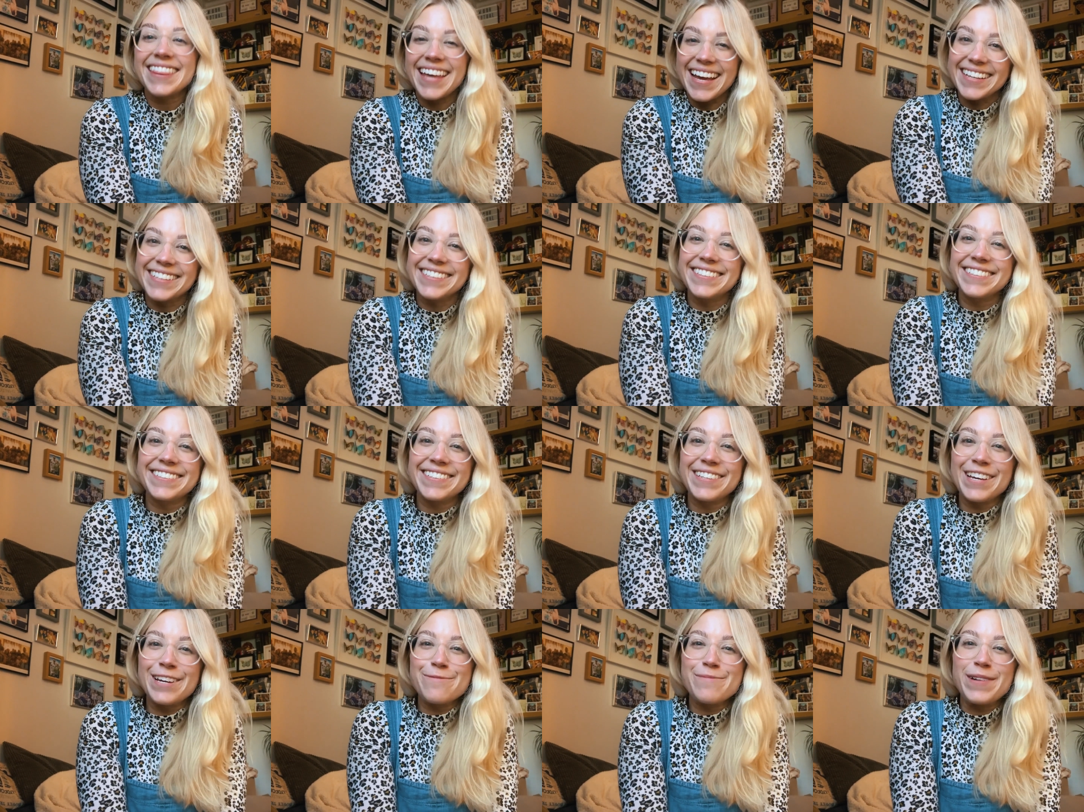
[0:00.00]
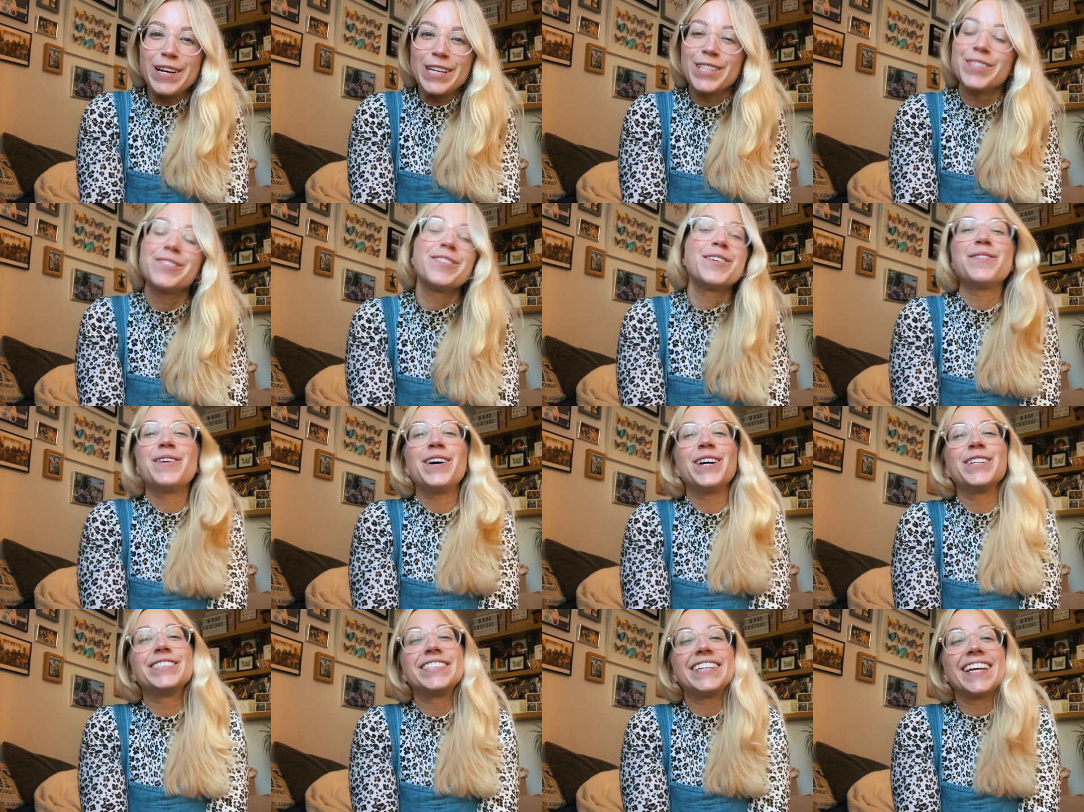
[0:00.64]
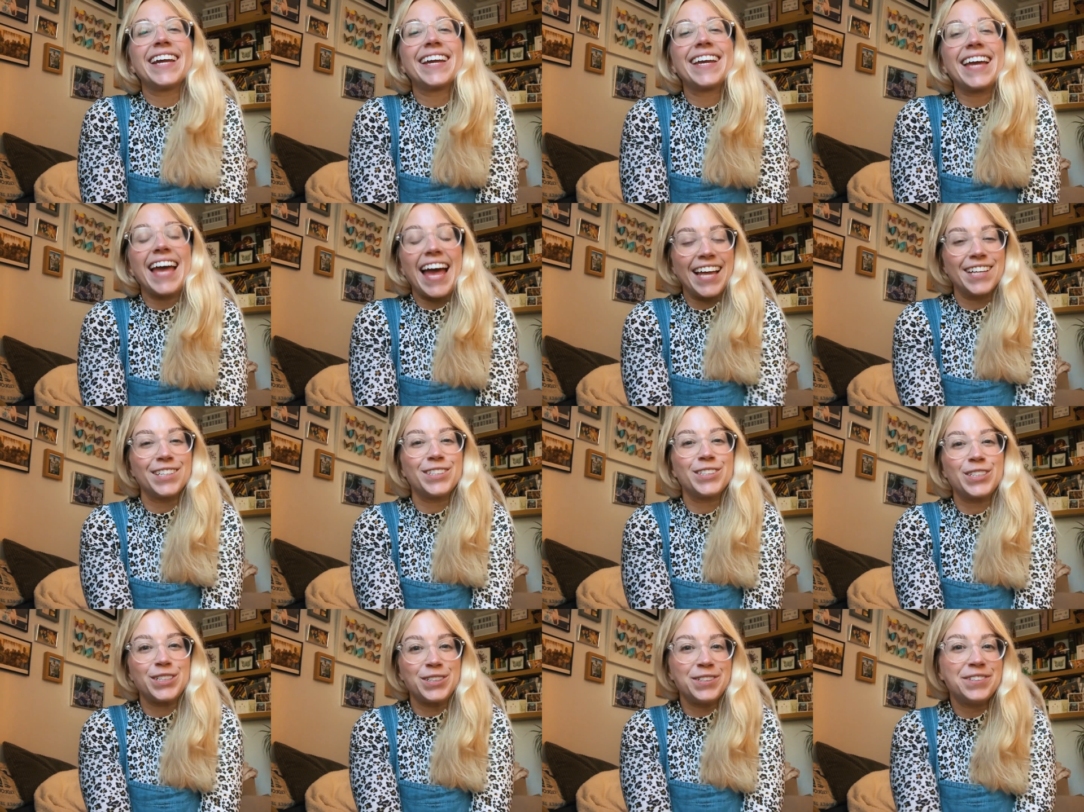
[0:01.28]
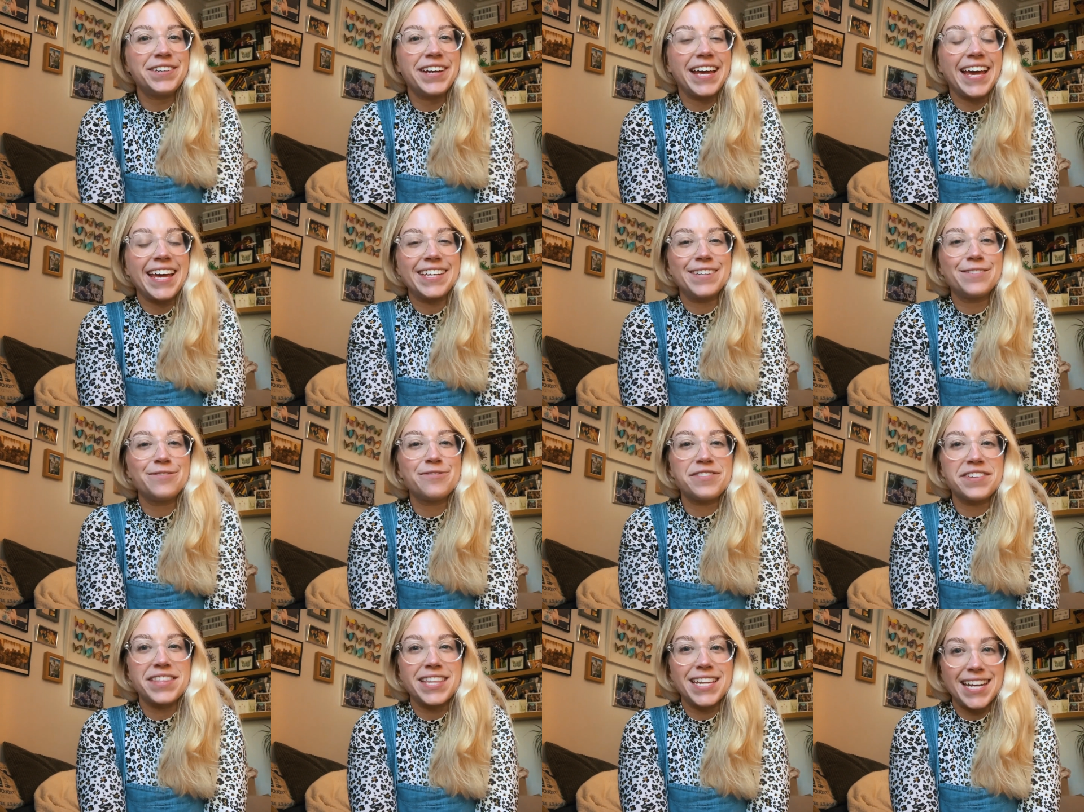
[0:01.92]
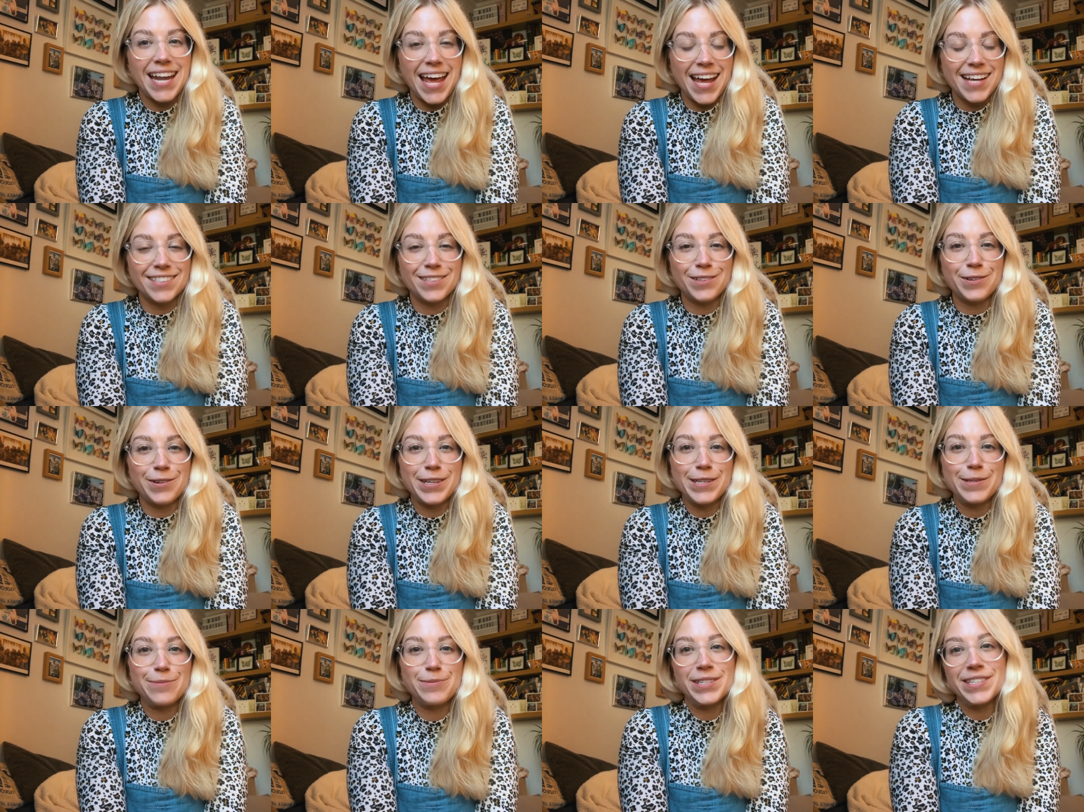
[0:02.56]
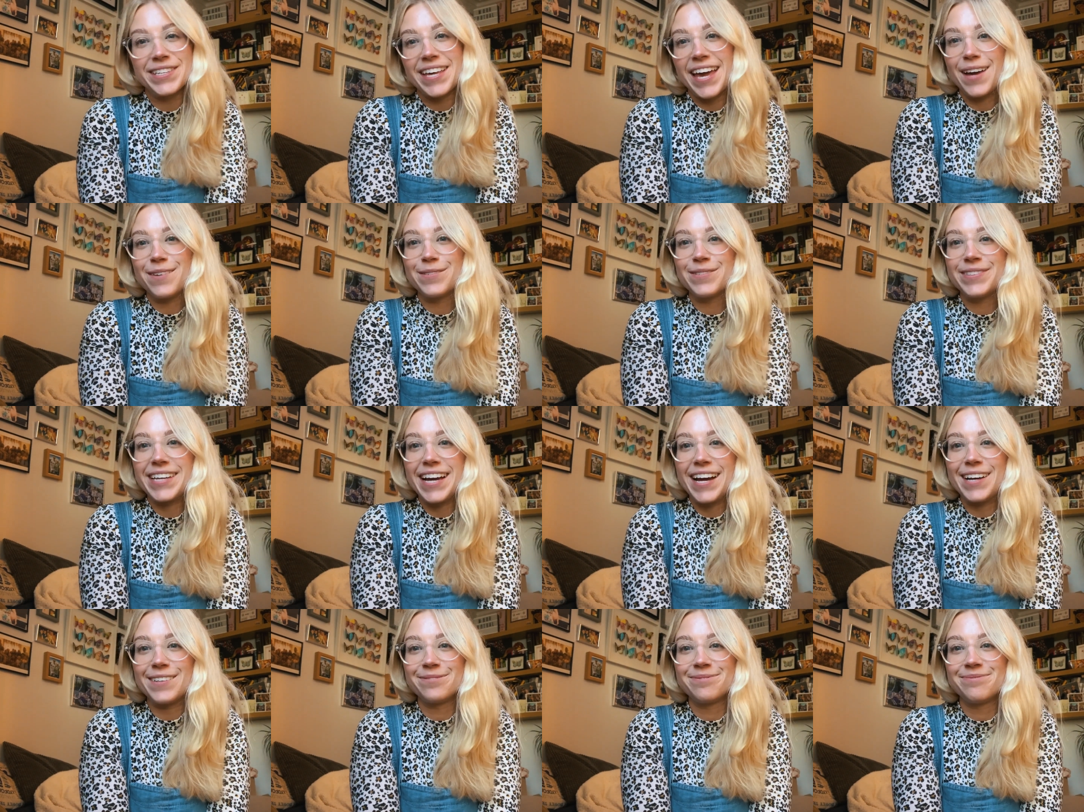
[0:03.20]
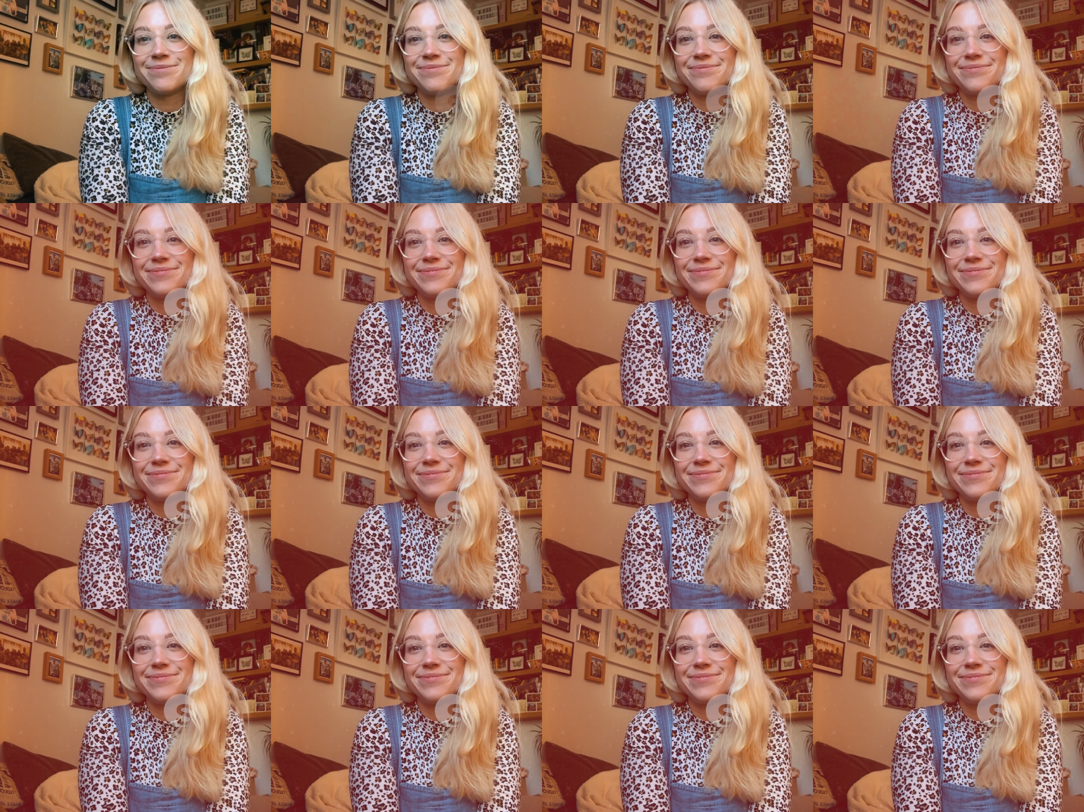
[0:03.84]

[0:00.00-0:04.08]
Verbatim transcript: Thank you so much for watching and tune in for the next Christmas Countdown.